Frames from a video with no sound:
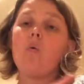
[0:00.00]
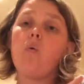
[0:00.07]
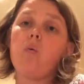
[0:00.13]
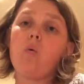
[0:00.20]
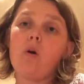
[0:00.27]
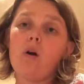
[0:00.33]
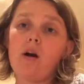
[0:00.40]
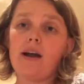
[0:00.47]

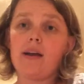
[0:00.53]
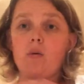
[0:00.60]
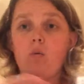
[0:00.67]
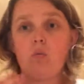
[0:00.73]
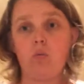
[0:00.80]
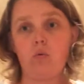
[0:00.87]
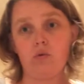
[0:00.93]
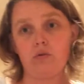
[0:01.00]
Why?
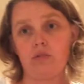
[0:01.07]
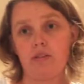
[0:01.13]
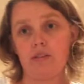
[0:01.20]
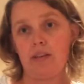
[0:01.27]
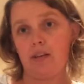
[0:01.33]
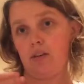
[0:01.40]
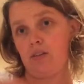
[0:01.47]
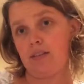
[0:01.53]
Want,
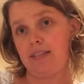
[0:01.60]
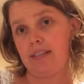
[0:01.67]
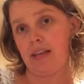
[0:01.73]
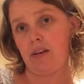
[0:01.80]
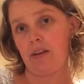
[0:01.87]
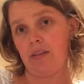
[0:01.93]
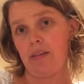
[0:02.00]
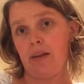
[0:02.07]
that goes
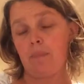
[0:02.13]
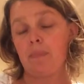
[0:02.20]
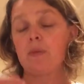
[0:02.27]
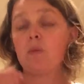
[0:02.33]
down like that.